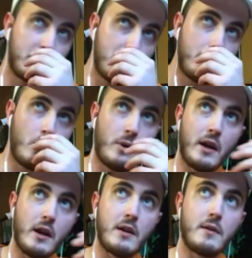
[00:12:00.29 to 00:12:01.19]
them on
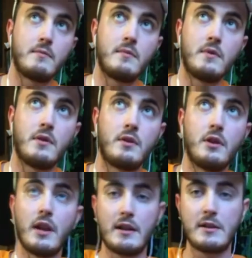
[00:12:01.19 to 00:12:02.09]
a
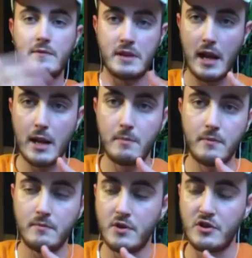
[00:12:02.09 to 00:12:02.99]
collective tape,
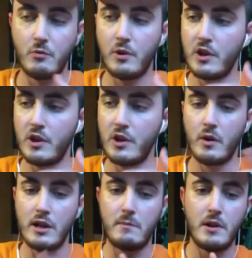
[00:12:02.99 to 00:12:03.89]
just a really short
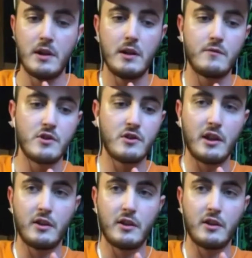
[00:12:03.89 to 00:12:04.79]
EP of just like
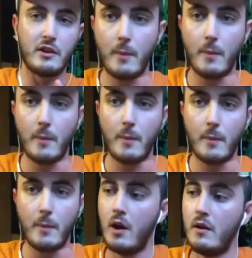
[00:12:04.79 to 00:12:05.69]
little bops
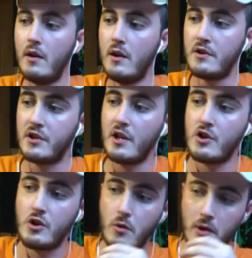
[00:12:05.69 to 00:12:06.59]
to just kind of
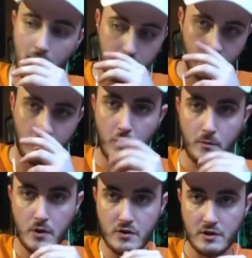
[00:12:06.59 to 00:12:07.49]
showcase their
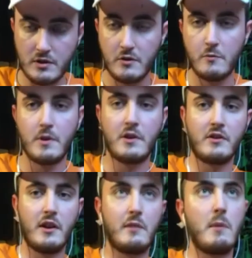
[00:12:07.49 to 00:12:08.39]
music too, because
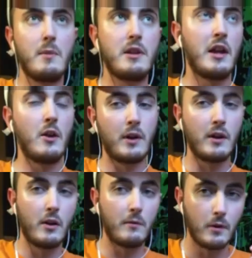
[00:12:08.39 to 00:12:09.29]
like maybe they don't get
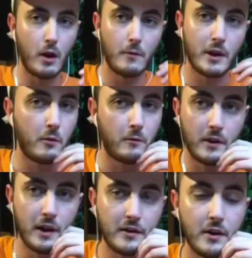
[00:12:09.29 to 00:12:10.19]
enough love or they don't feel
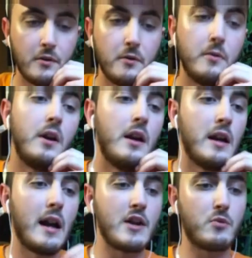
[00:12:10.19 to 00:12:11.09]
like they do,
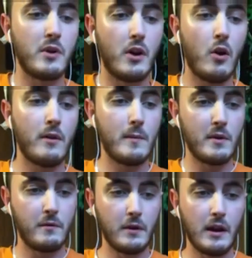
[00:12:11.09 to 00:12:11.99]
and I just wanted all of them to
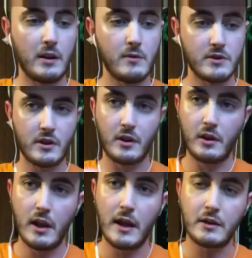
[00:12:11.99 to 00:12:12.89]
feel like it was like a
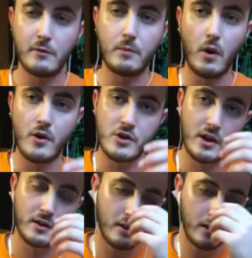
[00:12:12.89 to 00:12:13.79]
collective
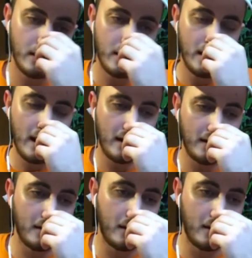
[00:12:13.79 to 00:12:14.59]
project. And